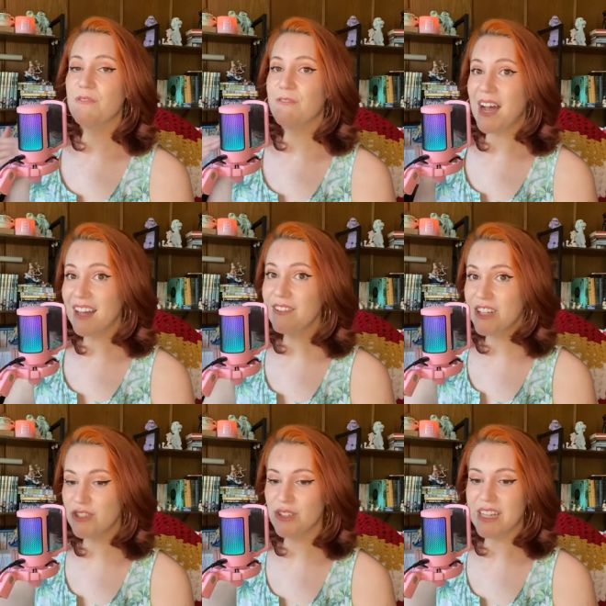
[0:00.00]
five
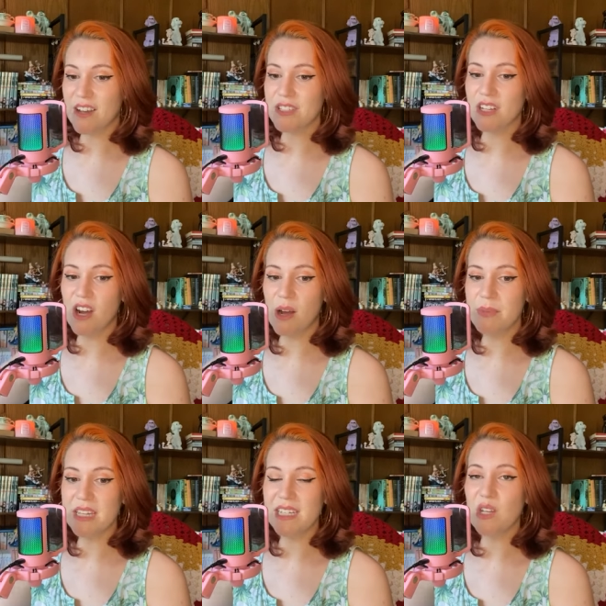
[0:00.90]
hundred thousand
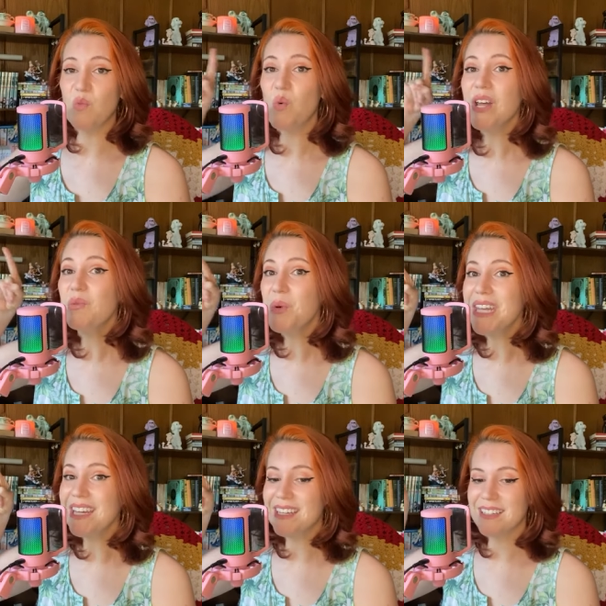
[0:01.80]
copies in one
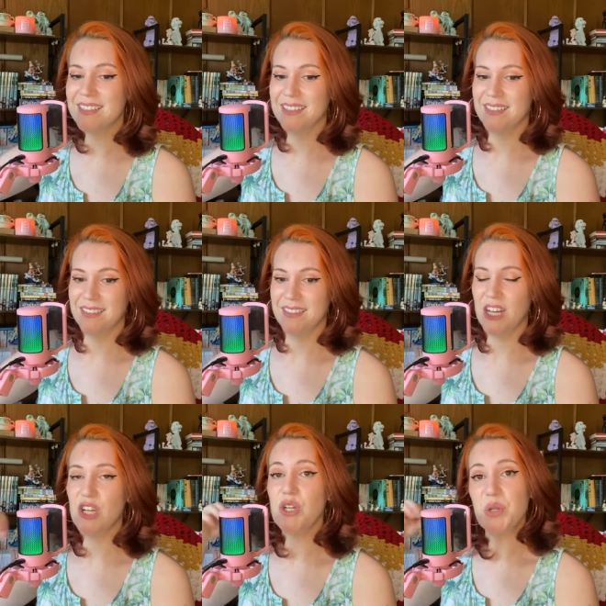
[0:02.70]
week,
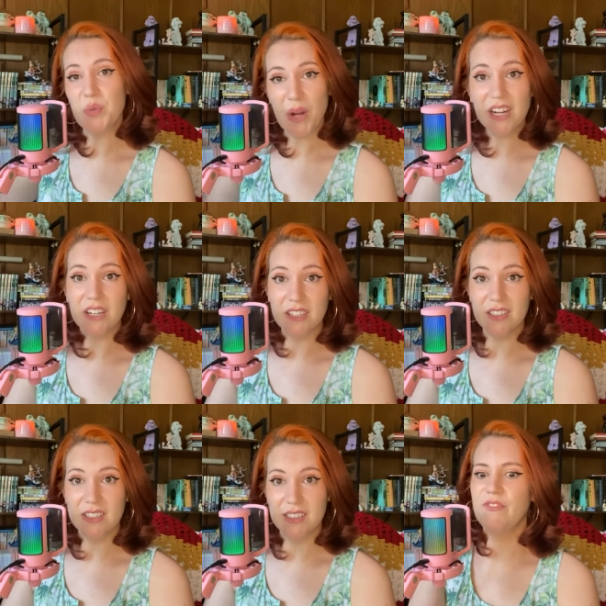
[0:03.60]
a new
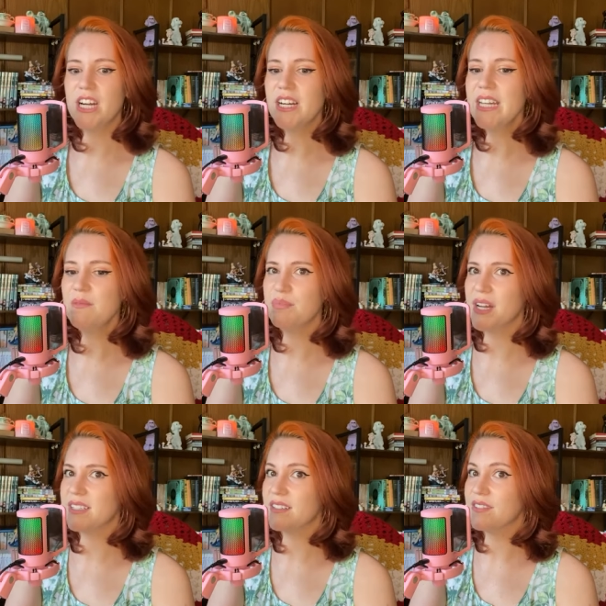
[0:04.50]
record. Very
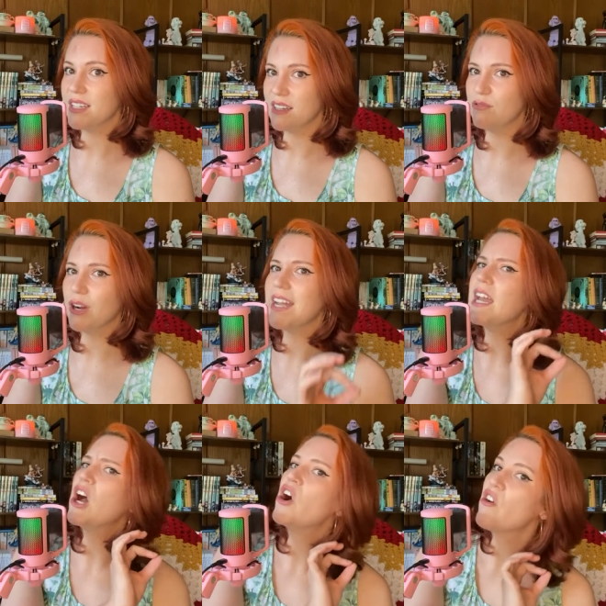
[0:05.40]
impressive, again, for a
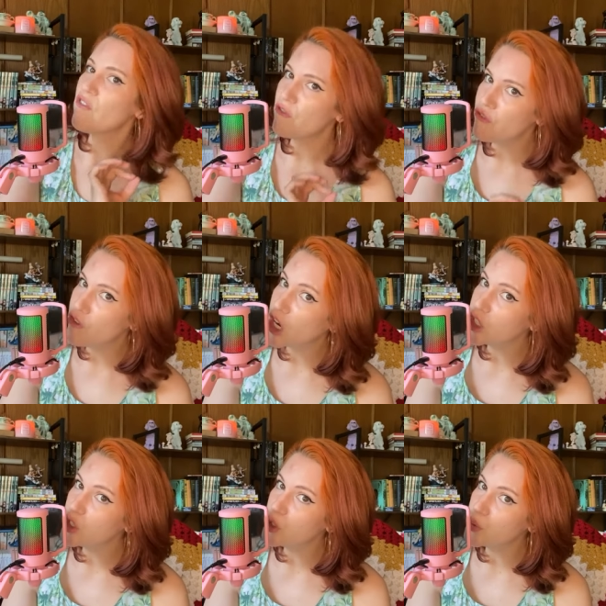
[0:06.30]

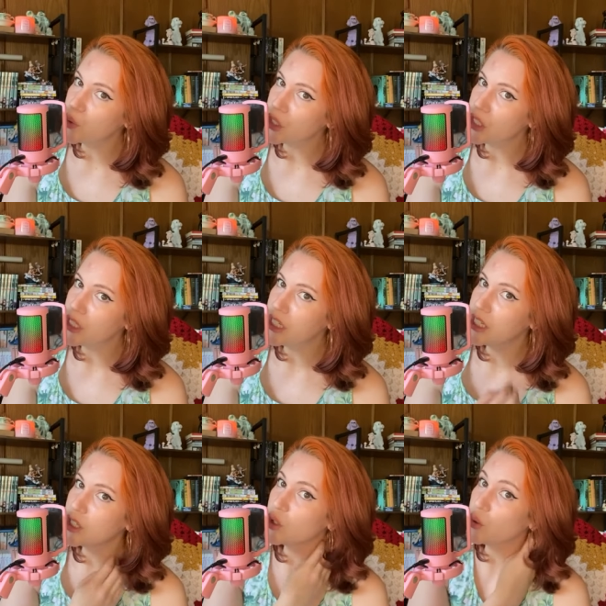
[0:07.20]
virtual
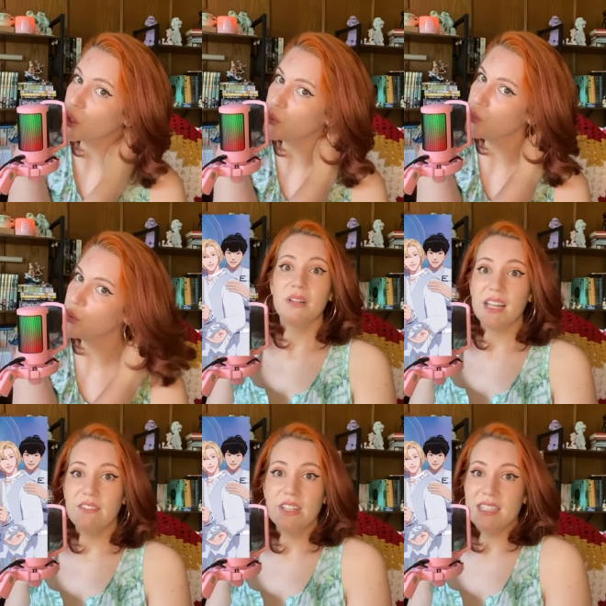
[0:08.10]
group.
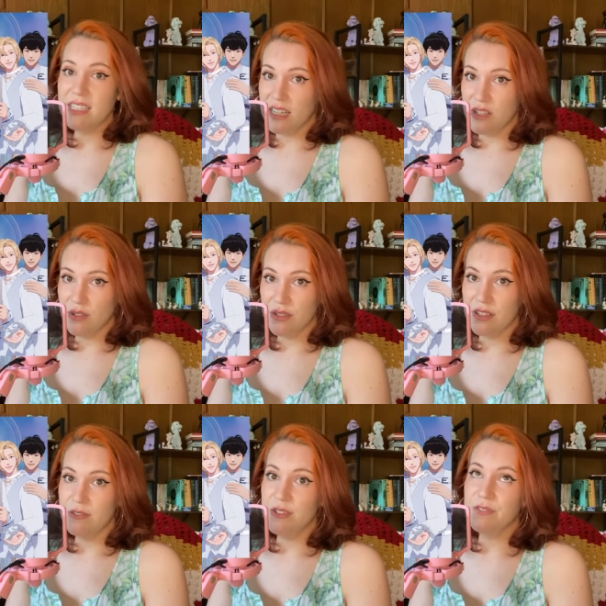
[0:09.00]
Plave continues
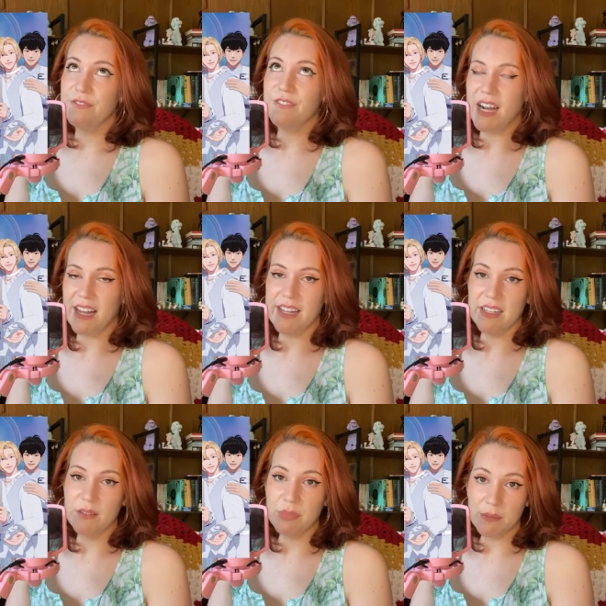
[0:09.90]
to
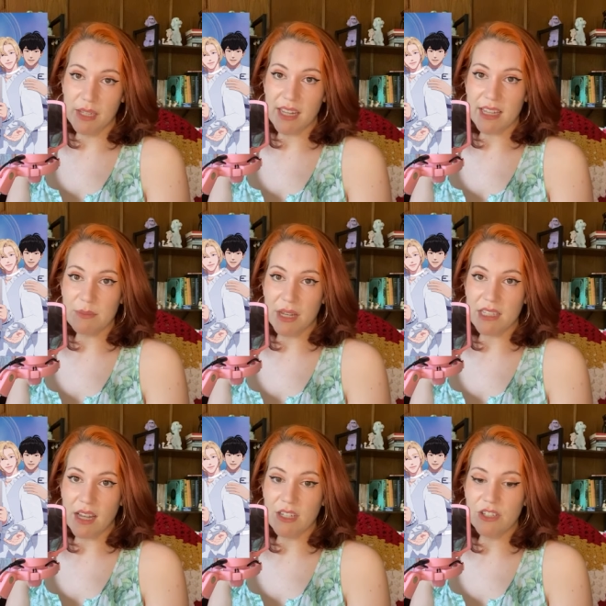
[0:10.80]
defy public
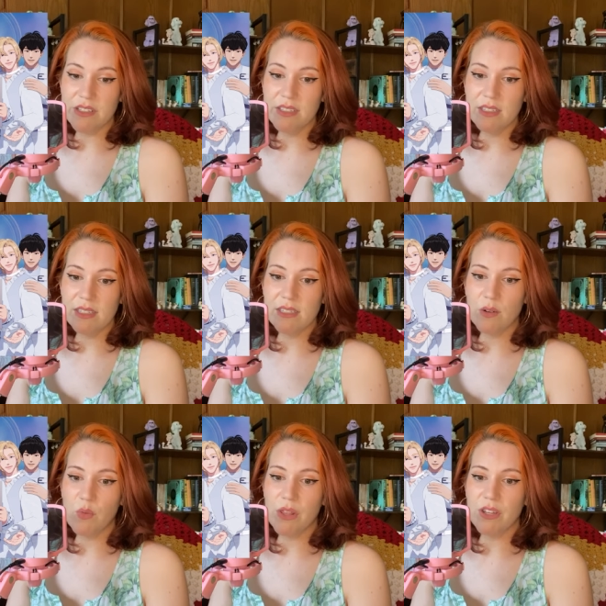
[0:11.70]
expectations
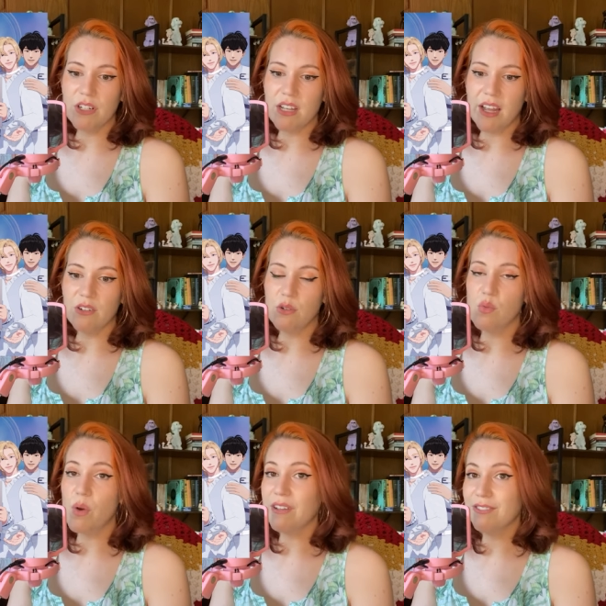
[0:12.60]
with their title,
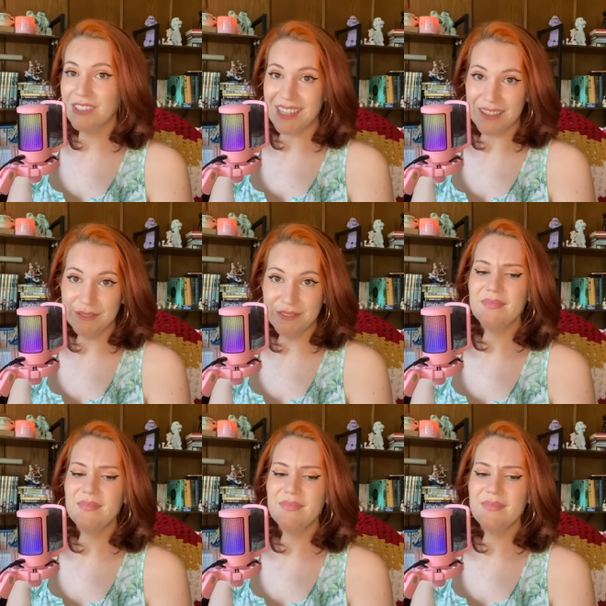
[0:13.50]
Way for Love.